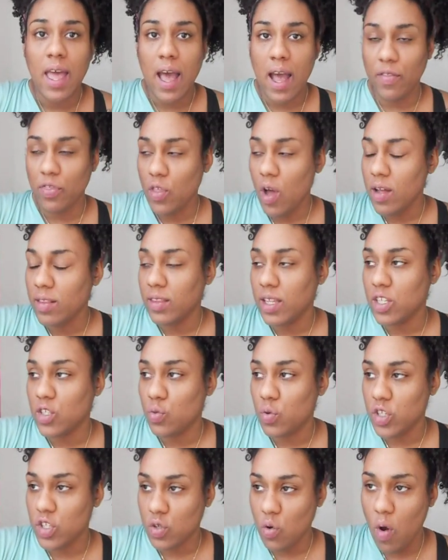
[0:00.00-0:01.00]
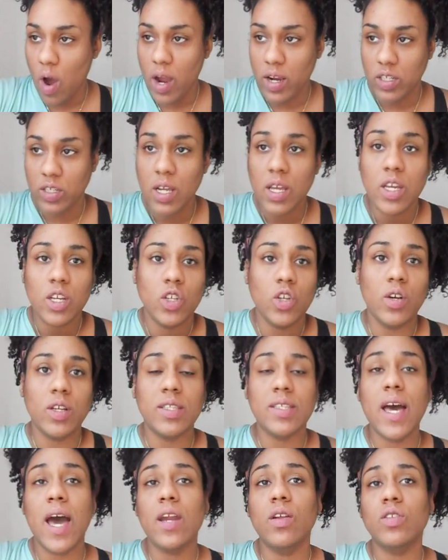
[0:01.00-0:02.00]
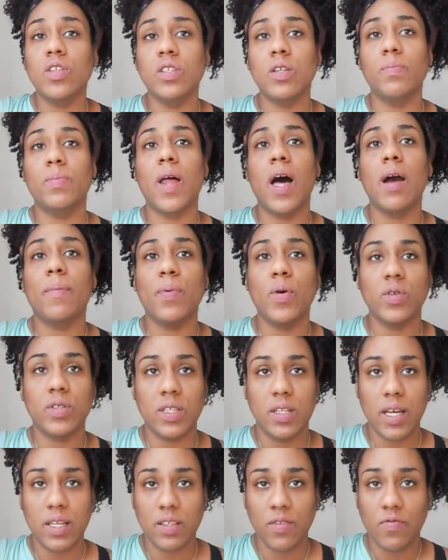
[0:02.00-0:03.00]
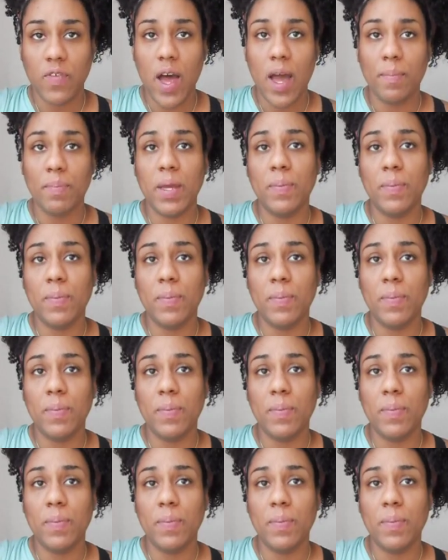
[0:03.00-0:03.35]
I thought things were squashed. You're entitled to the blog post, and that's fine.